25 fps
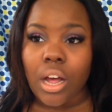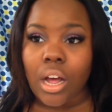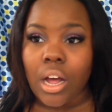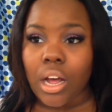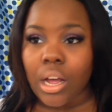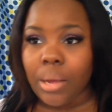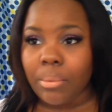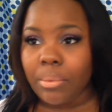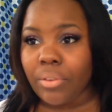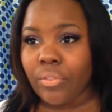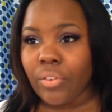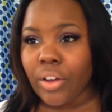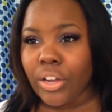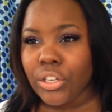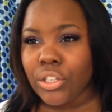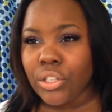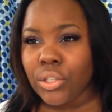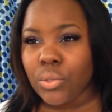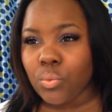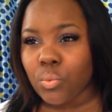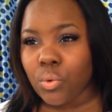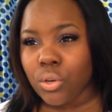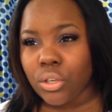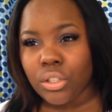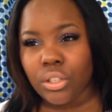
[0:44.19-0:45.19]
um, if I
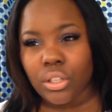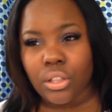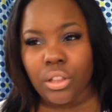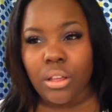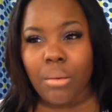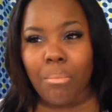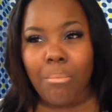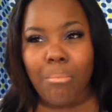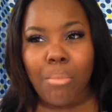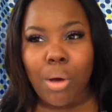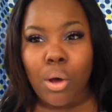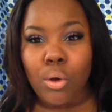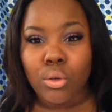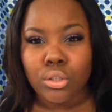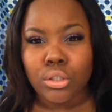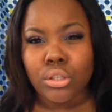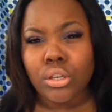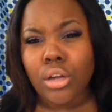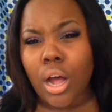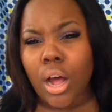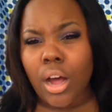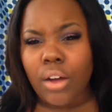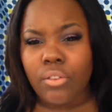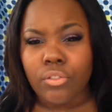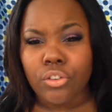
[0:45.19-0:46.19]
just want the
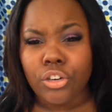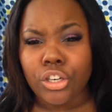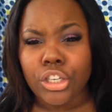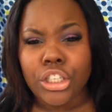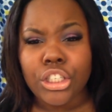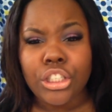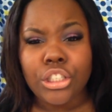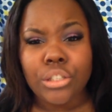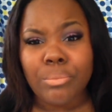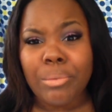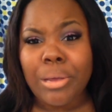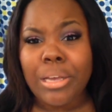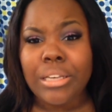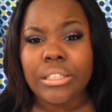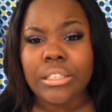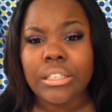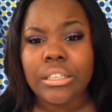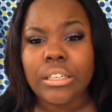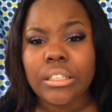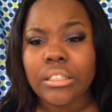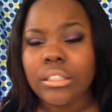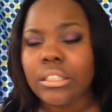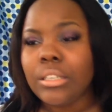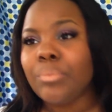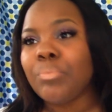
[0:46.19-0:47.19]
most coverage,
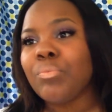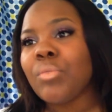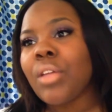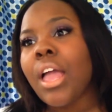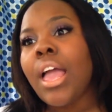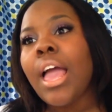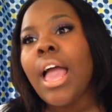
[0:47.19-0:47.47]
basically.